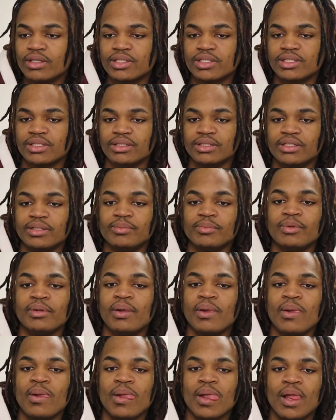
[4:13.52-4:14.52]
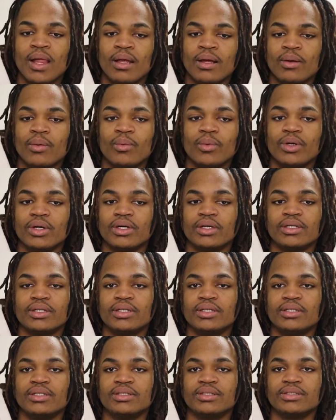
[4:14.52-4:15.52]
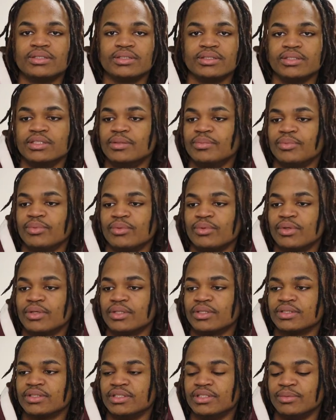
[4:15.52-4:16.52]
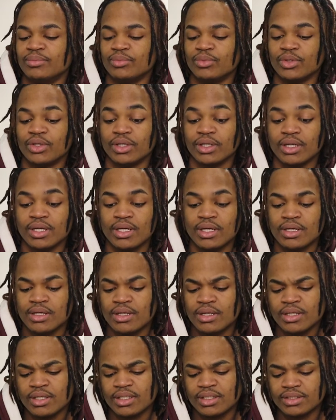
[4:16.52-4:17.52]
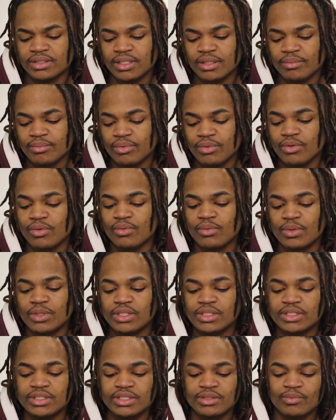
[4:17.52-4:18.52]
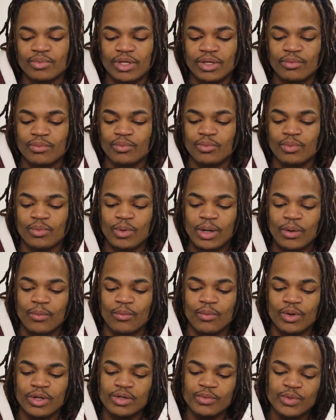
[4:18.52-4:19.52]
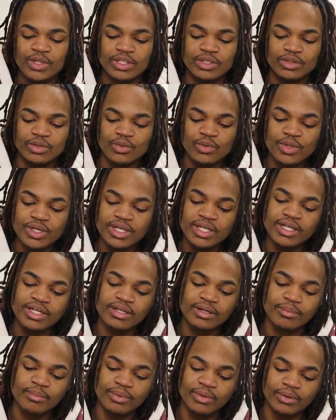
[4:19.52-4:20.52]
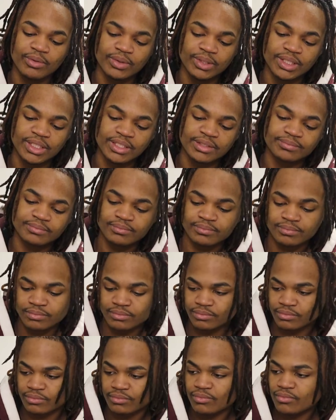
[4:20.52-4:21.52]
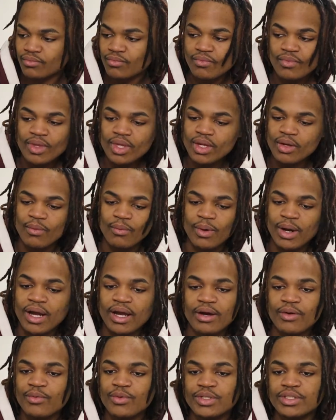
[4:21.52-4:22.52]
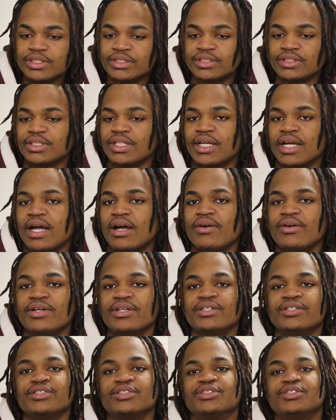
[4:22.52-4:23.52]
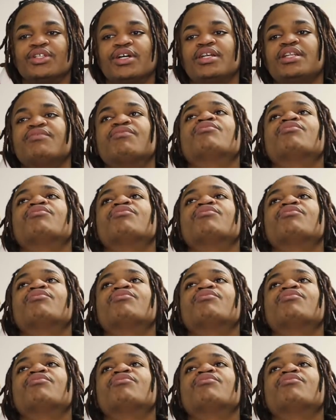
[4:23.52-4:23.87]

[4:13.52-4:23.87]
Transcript: sleep, work, sleep, work, sleep, work. It's like, bro, what is like, what, what are we doing here, bro? Like, why are we just like out here just not